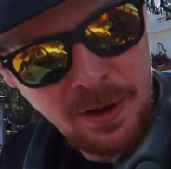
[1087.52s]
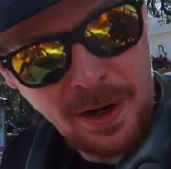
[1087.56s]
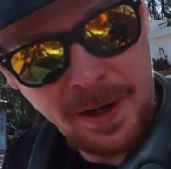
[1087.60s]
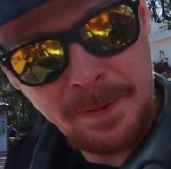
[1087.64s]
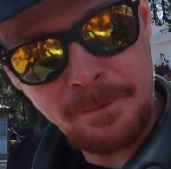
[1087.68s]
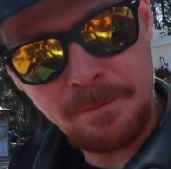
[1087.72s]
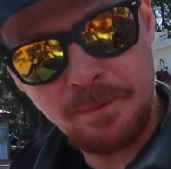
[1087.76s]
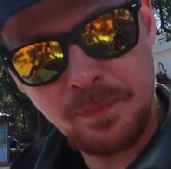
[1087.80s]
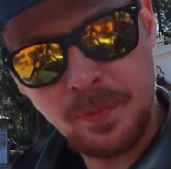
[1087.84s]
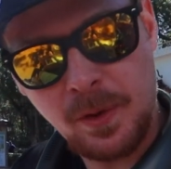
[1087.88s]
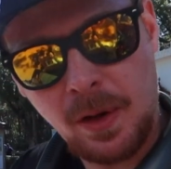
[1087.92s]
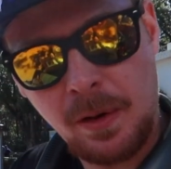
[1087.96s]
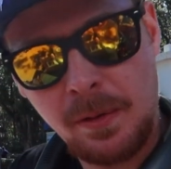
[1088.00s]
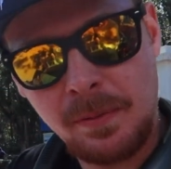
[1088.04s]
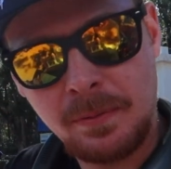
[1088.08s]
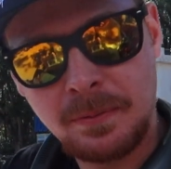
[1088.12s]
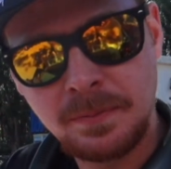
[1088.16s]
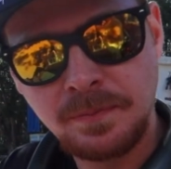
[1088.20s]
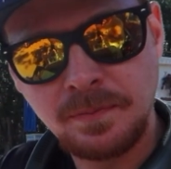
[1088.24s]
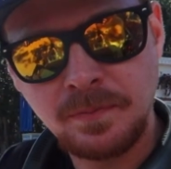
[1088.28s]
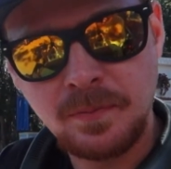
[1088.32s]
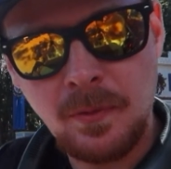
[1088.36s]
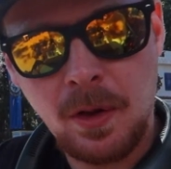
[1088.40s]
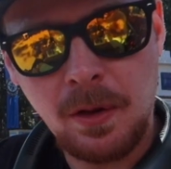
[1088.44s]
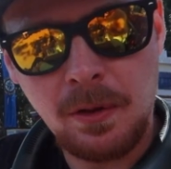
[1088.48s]
right.
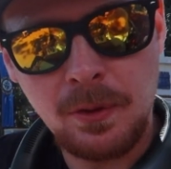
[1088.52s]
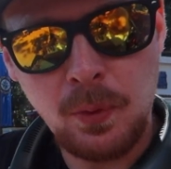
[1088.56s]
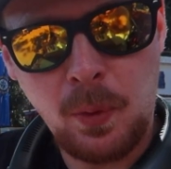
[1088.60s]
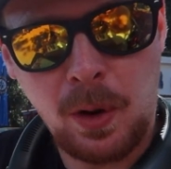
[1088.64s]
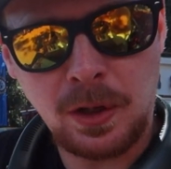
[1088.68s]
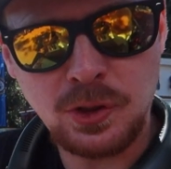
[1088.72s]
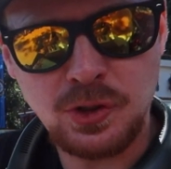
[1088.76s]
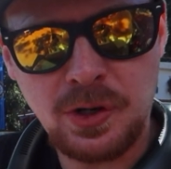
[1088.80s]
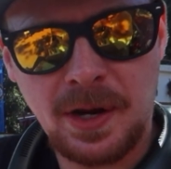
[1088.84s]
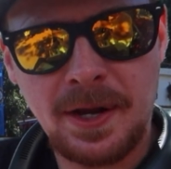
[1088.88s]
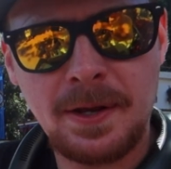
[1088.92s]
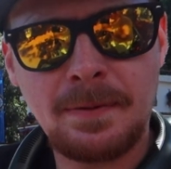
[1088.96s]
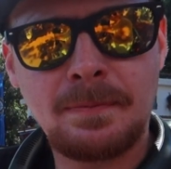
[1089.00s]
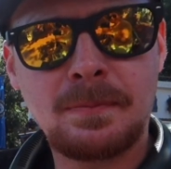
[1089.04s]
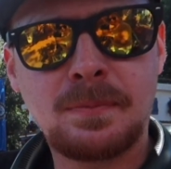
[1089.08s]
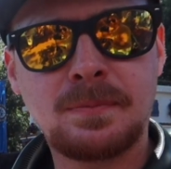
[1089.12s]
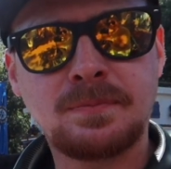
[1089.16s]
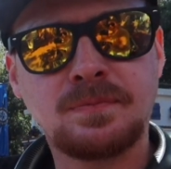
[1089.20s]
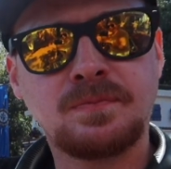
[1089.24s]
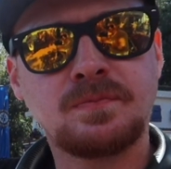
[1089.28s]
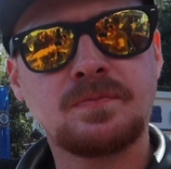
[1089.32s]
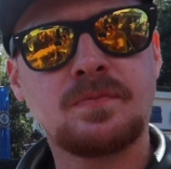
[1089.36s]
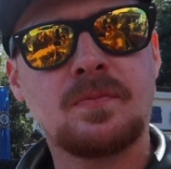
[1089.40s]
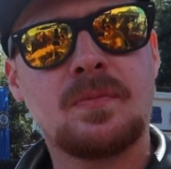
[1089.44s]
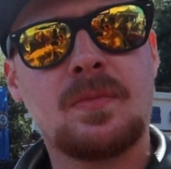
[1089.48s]
Want to try it?
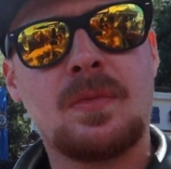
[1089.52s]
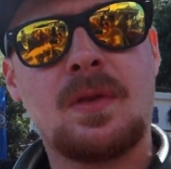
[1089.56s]
Yes.